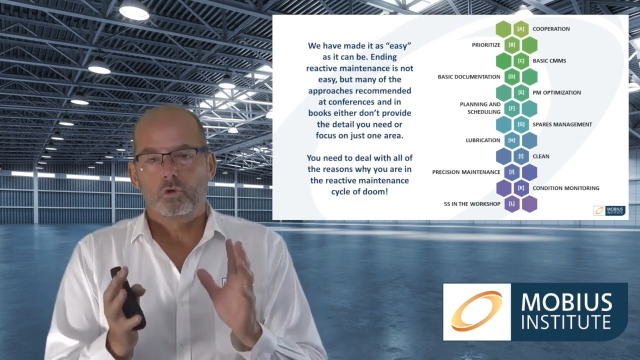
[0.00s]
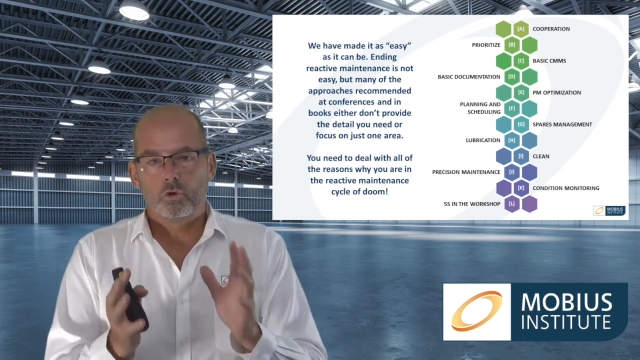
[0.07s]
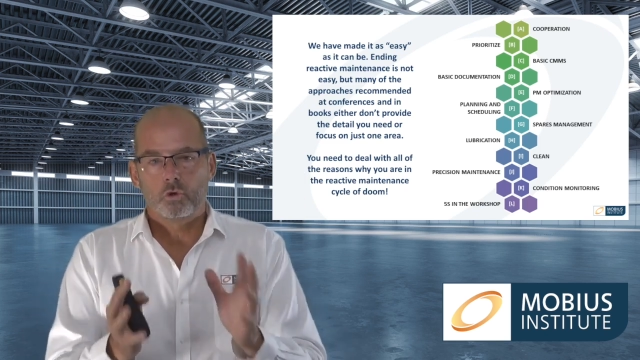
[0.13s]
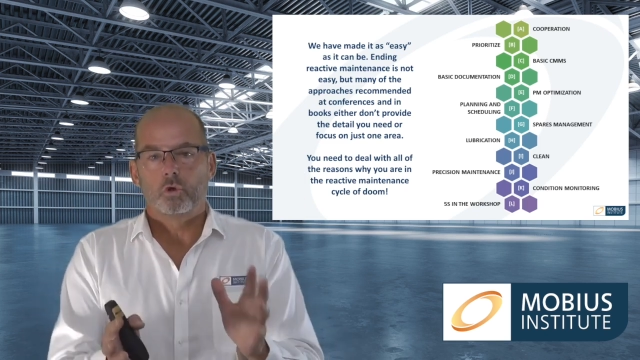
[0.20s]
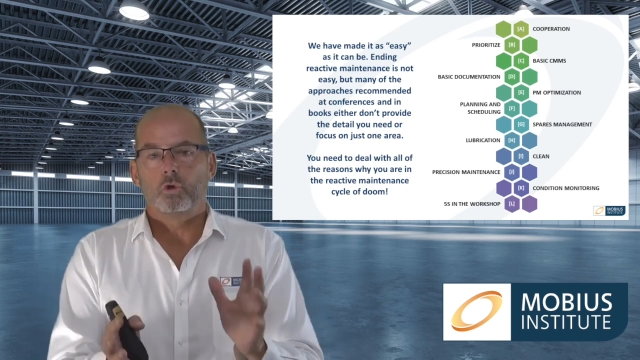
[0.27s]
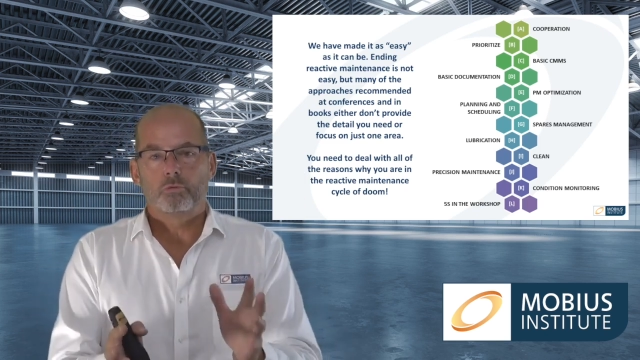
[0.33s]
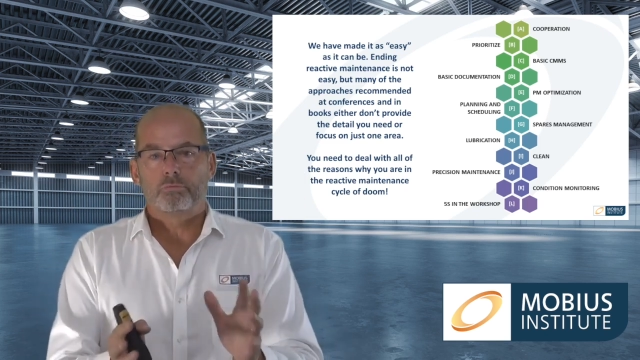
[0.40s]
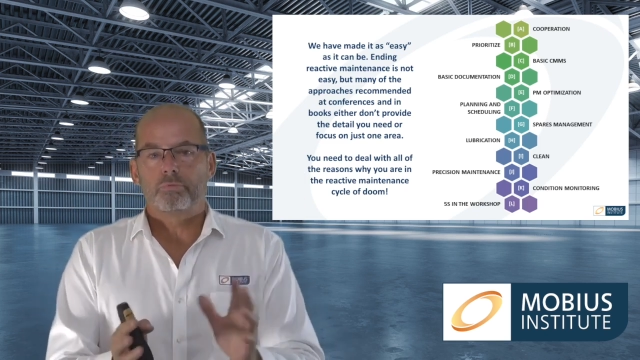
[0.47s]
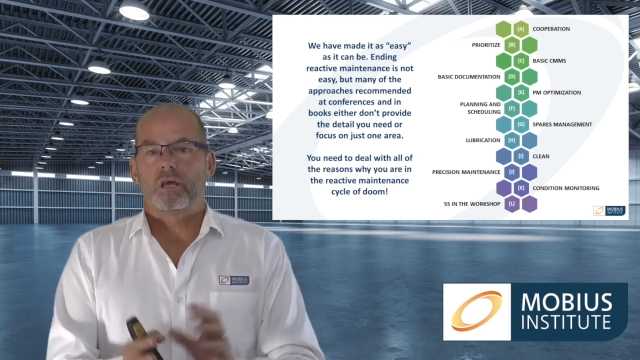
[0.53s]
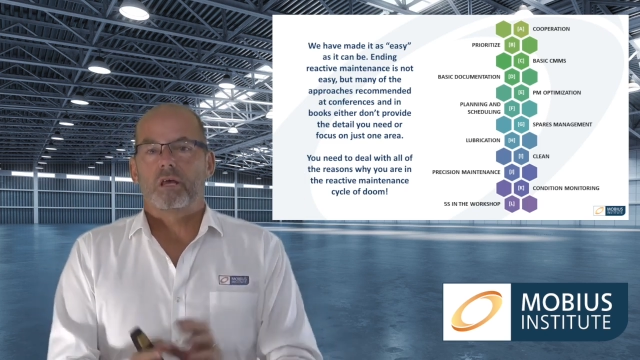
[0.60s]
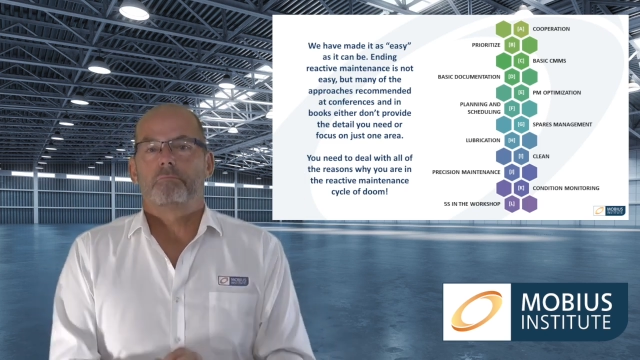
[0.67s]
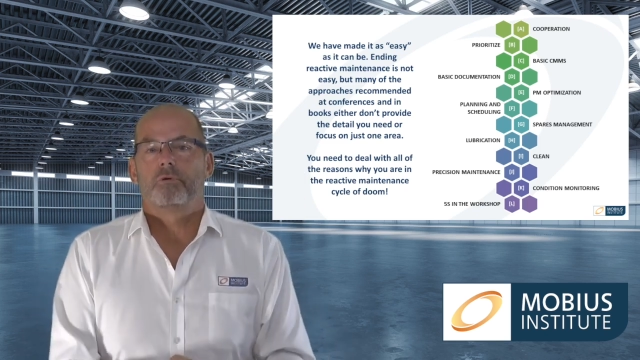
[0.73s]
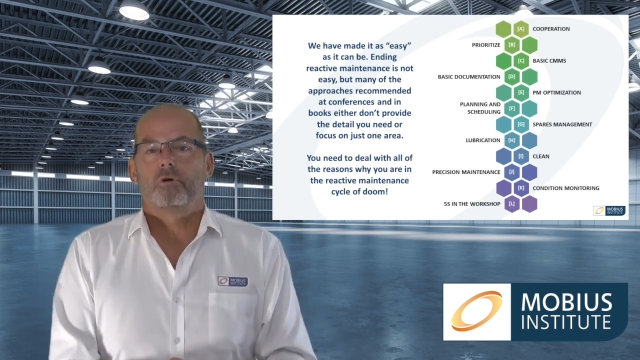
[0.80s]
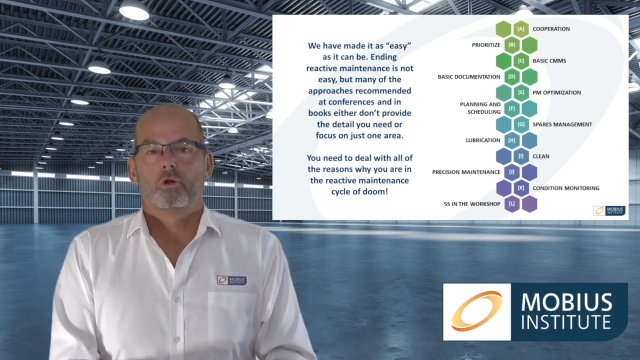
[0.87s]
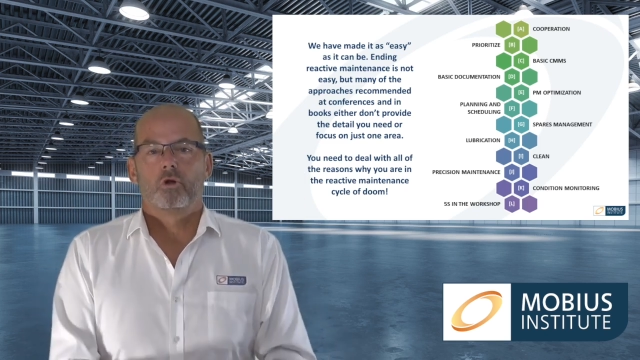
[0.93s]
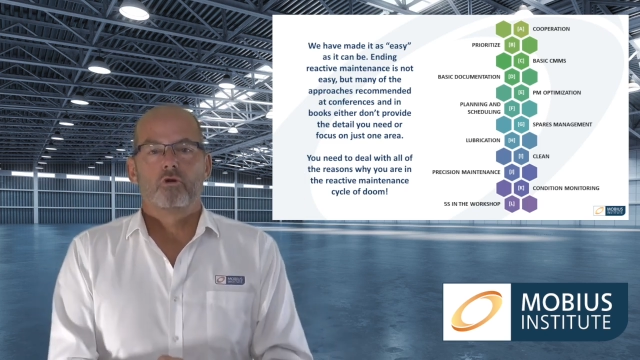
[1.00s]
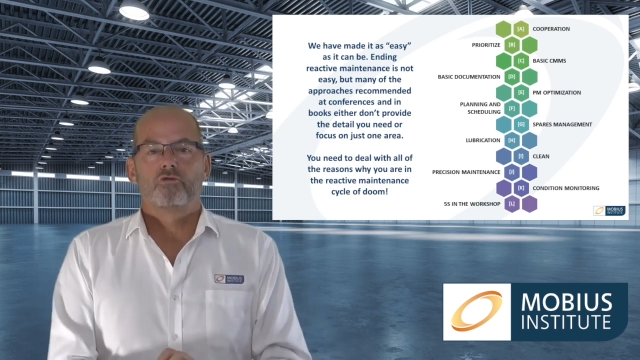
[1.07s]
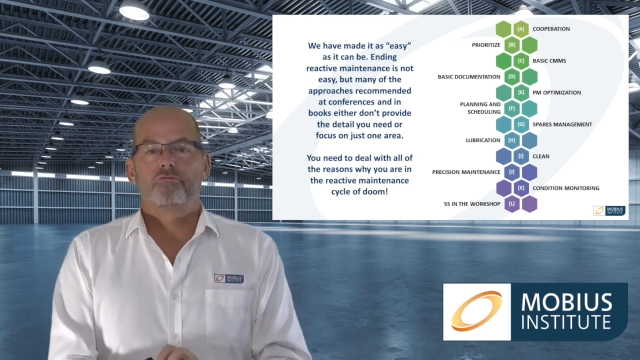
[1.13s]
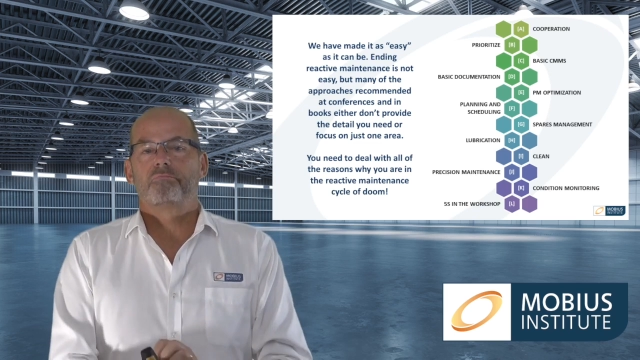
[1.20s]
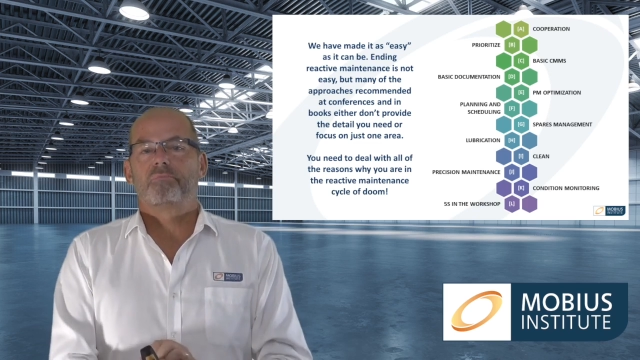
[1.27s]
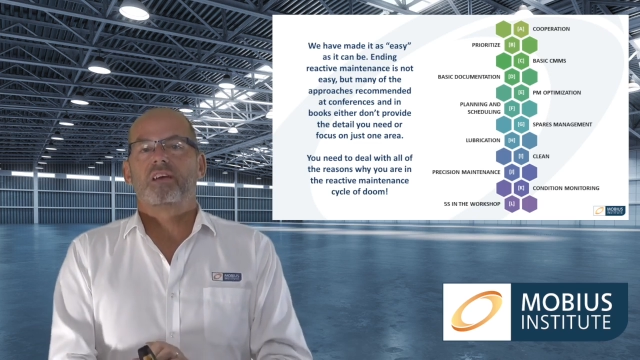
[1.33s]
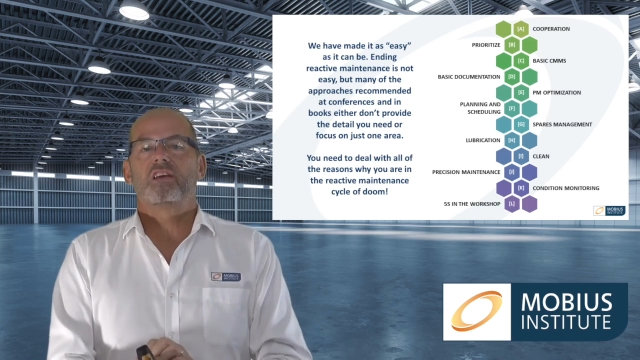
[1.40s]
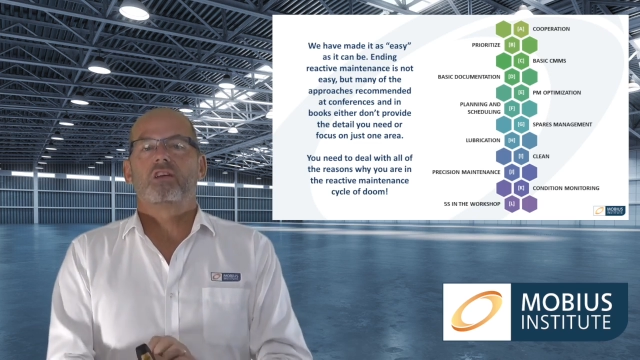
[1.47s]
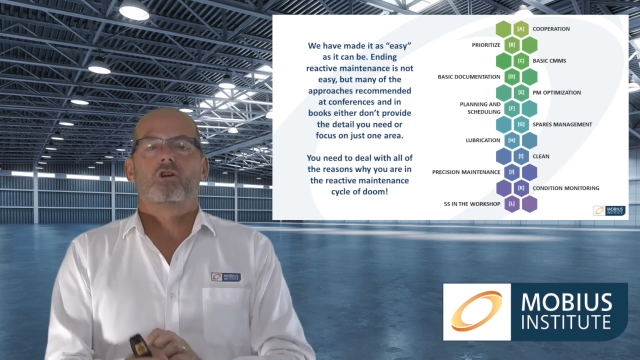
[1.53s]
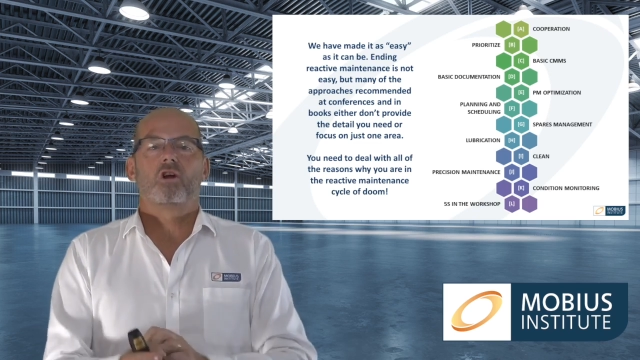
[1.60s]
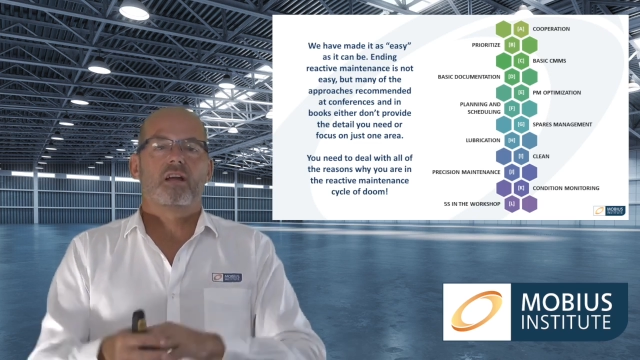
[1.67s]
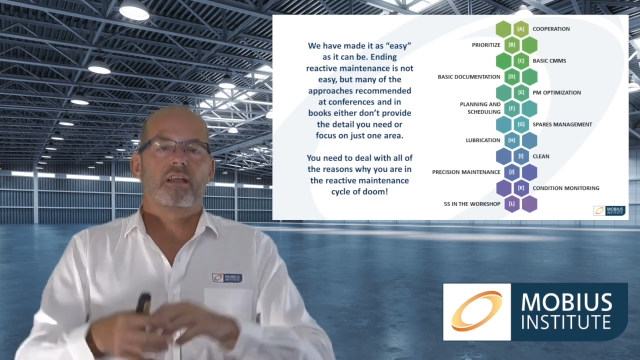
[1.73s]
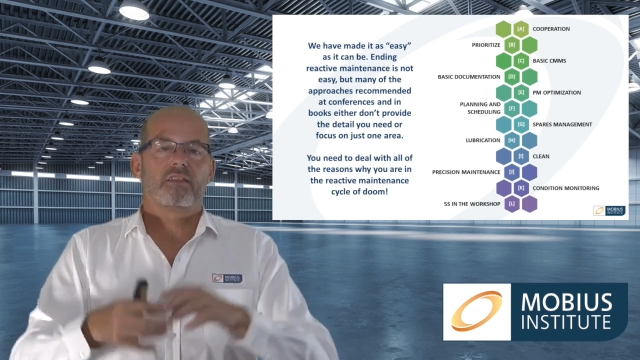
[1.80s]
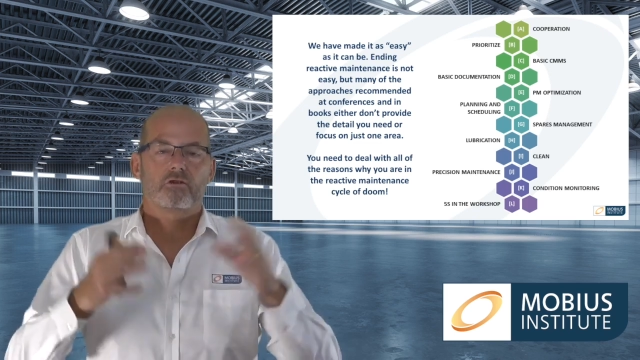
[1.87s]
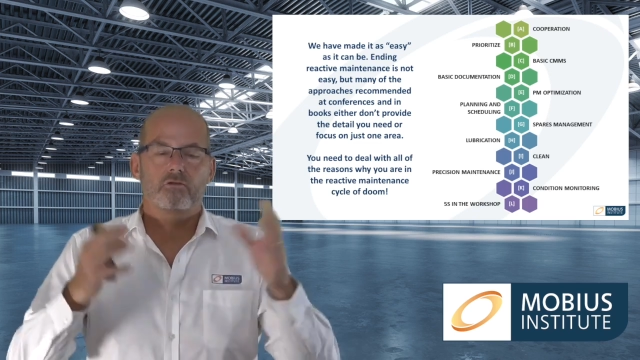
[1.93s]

good people who have been on other